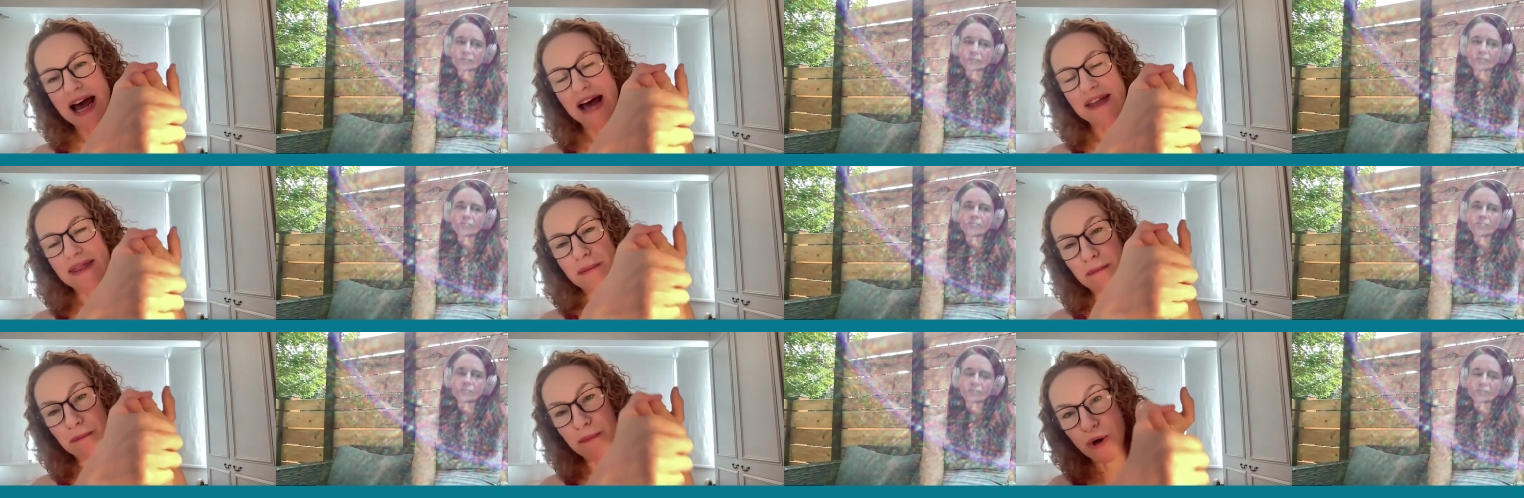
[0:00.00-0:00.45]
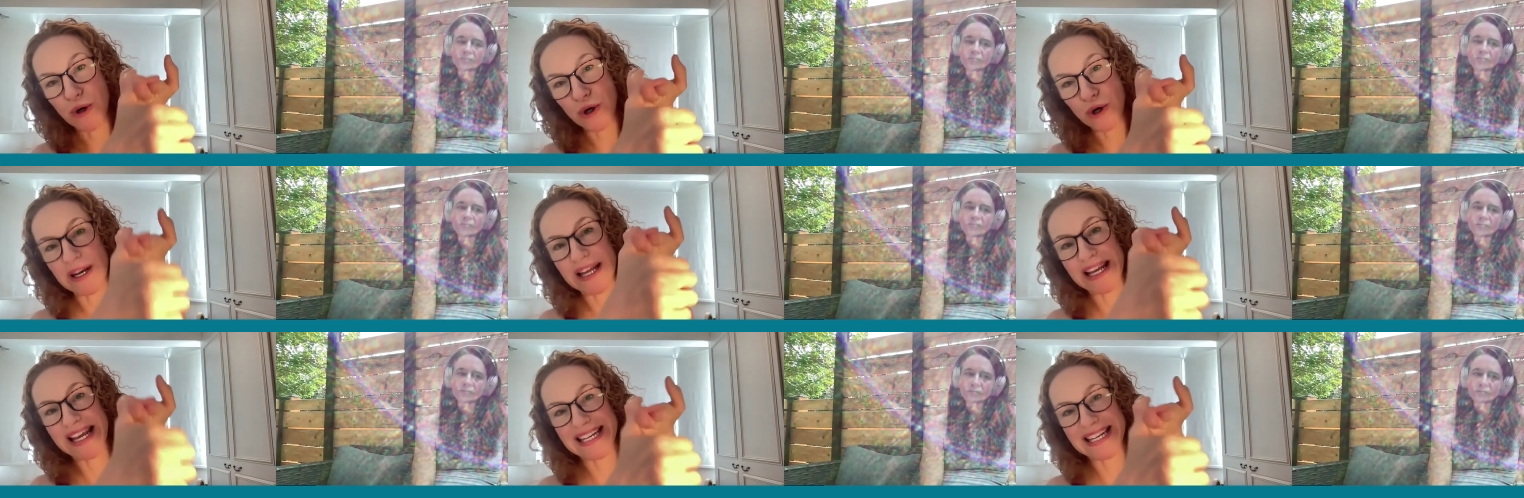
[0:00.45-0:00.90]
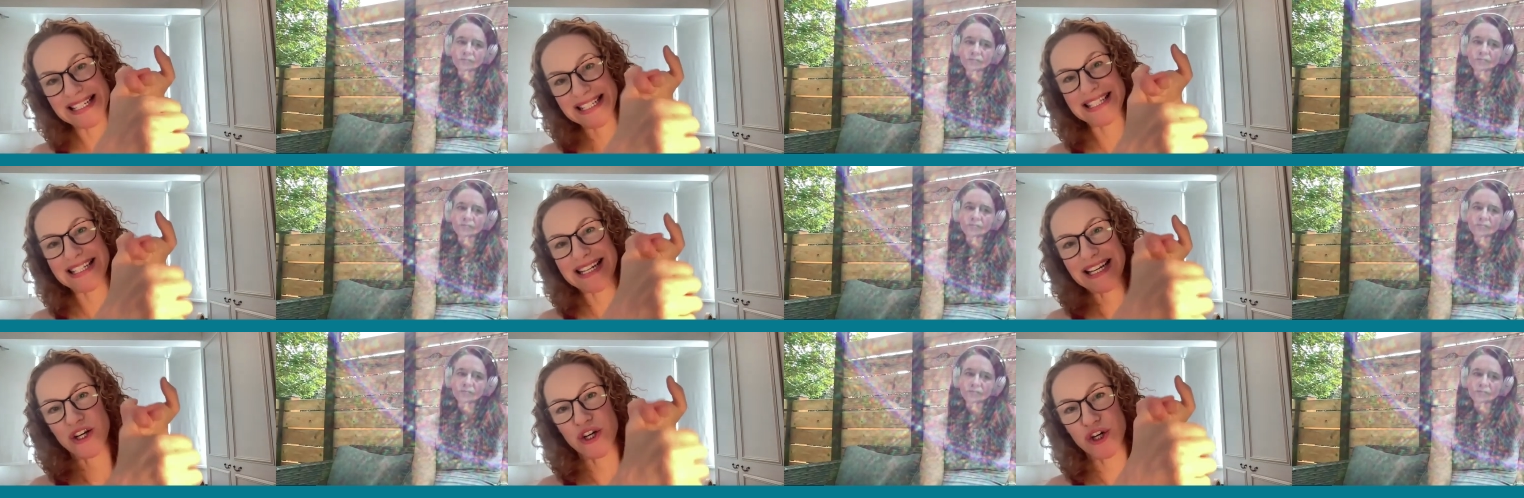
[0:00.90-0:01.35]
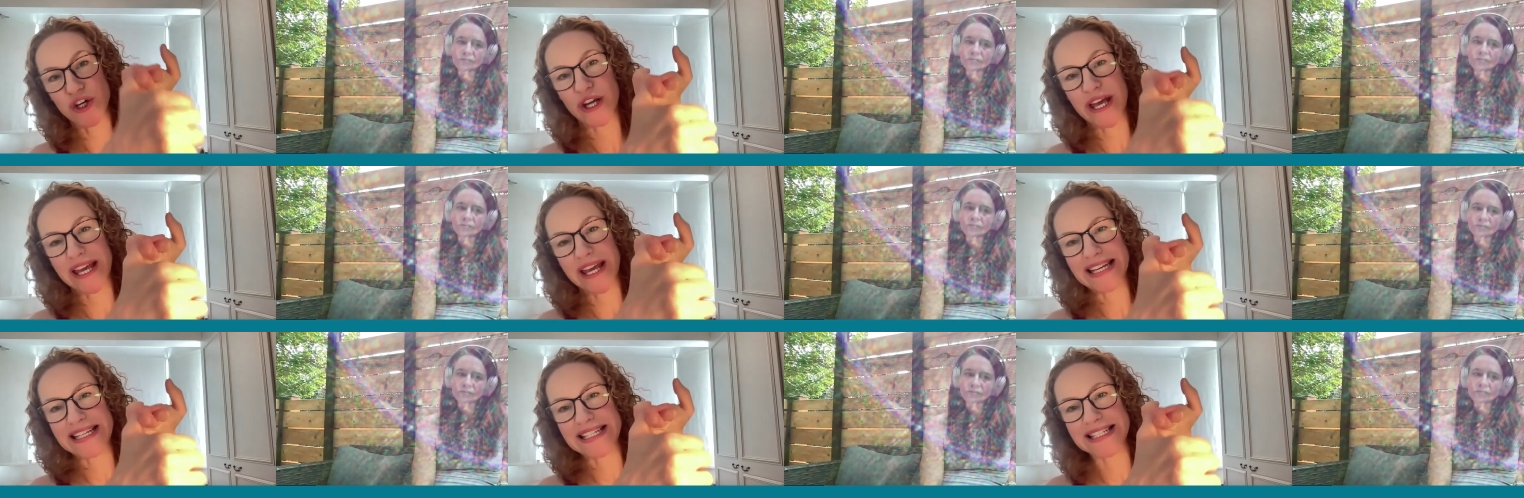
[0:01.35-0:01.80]
Speaker 1: and then pull against it, hook
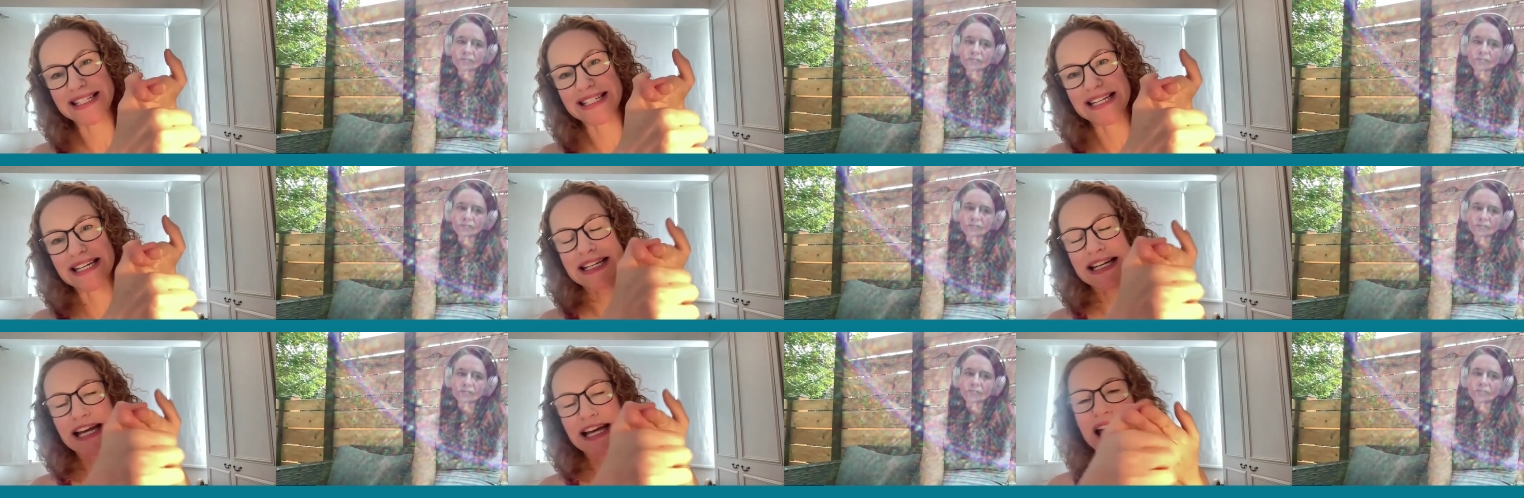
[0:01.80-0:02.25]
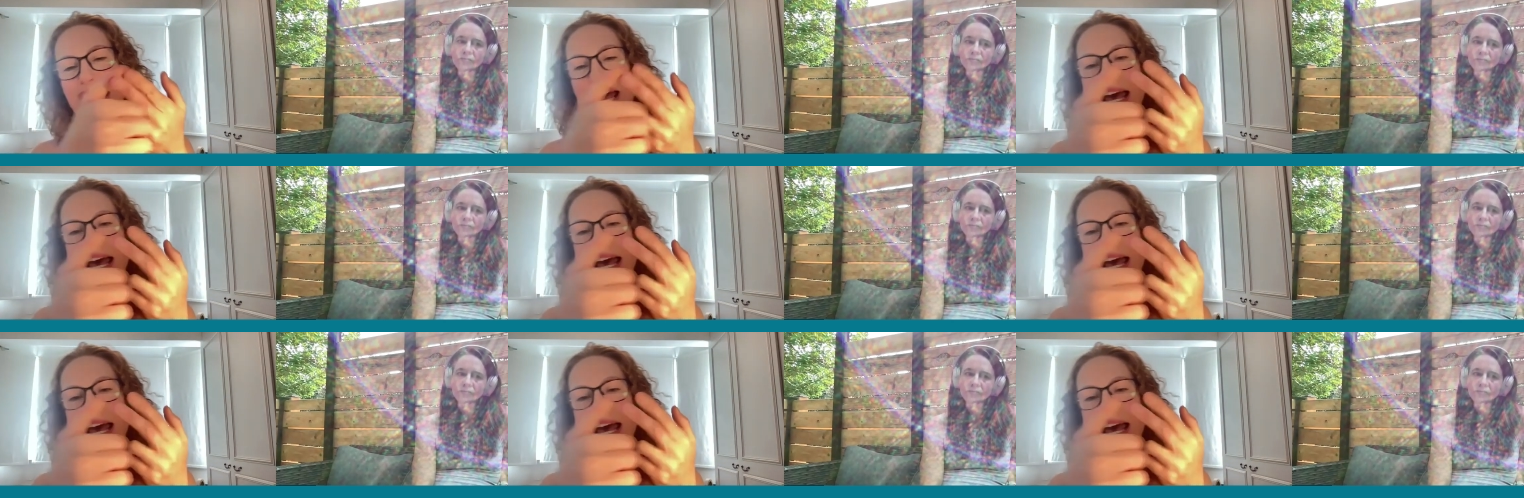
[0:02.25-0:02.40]
against it.